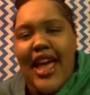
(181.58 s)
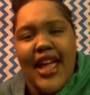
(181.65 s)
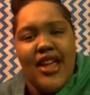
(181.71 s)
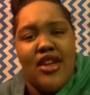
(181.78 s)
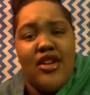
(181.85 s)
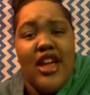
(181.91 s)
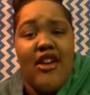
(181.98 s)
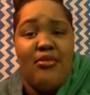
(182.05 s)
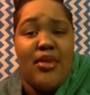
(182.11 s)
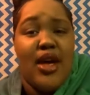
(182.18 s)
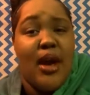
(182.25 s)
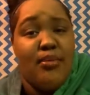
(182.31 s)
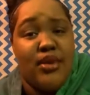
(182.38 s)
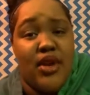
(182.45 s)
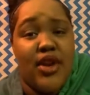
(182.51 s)
hey, you know, you haven't been
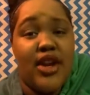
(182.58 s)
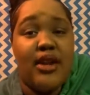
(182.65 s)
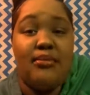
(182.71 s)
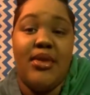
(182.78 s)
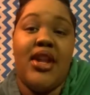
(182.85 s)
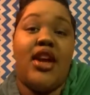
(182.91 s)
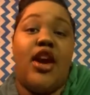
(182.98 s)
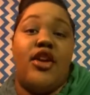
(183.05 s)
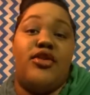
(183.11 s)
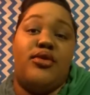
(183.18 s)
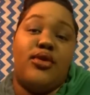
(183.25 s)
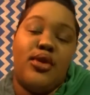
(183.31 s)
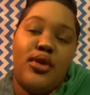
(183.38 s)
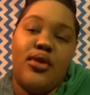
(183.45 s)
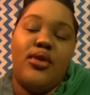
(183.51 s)
uploading in a minute. Are you
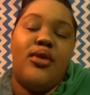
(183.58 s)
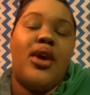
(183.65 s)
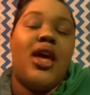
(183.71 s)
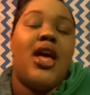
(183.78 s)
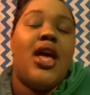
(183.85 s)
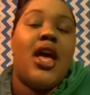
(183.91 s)
cool?